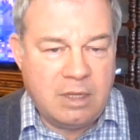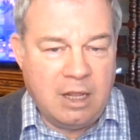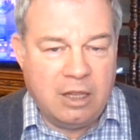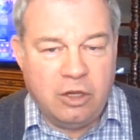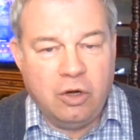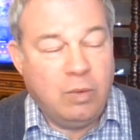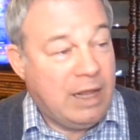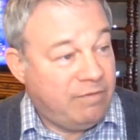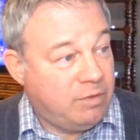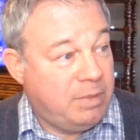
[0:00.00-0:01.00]
you don't
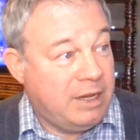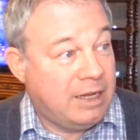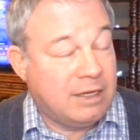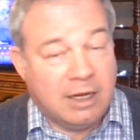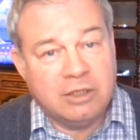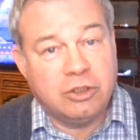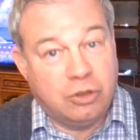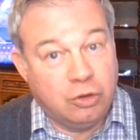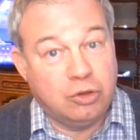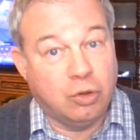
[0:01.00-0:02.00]
have to be a
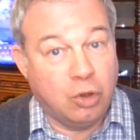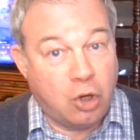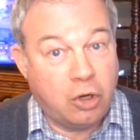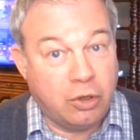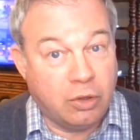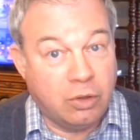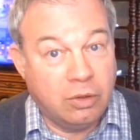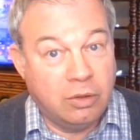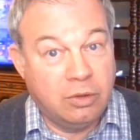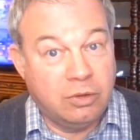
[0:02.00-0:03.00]
constitutional lawyer
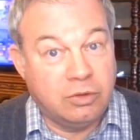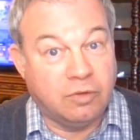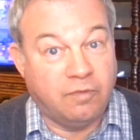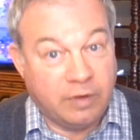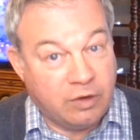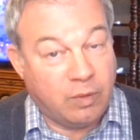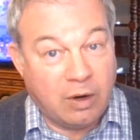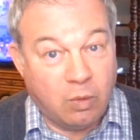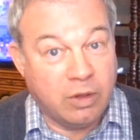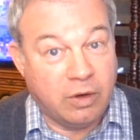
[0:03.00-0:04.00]
to figure out
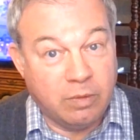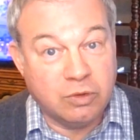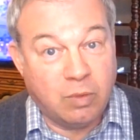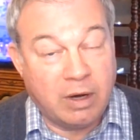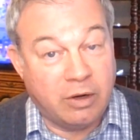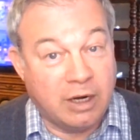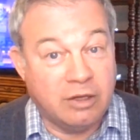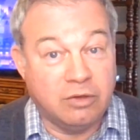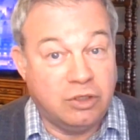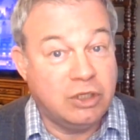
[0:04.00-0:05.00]
whether he was right or not. You
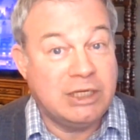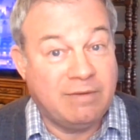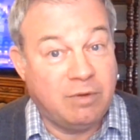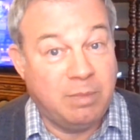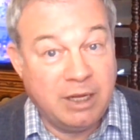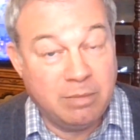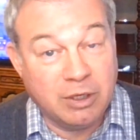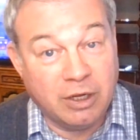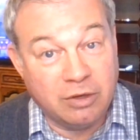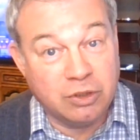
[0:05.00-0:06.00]
just have to be able
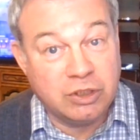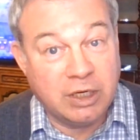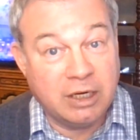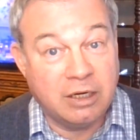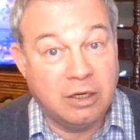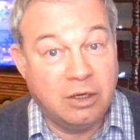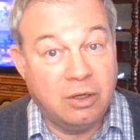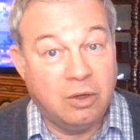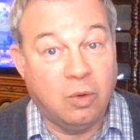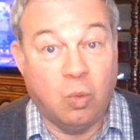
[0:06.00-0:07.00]
to understand
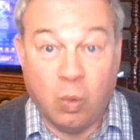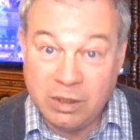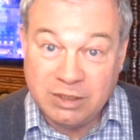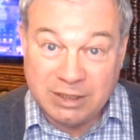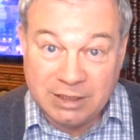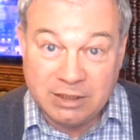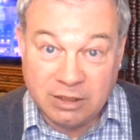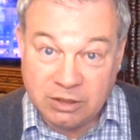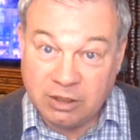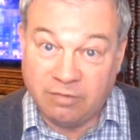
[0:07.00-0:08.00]
one
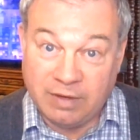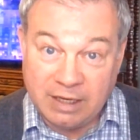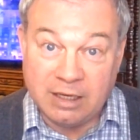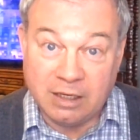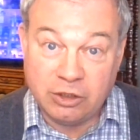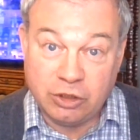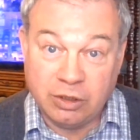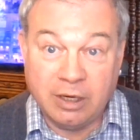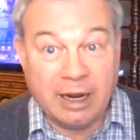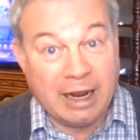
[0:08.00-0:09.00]
sentence of English
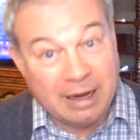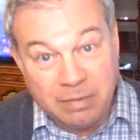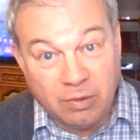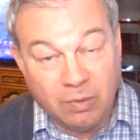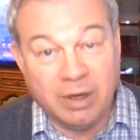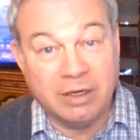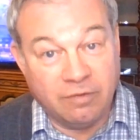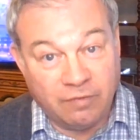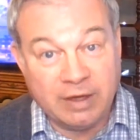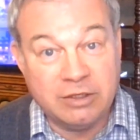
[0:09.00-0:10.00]
and be willing to
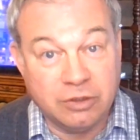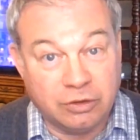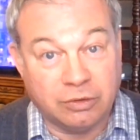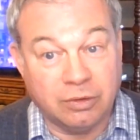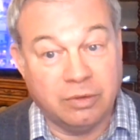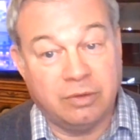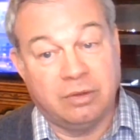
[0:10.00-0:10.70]
face the truth.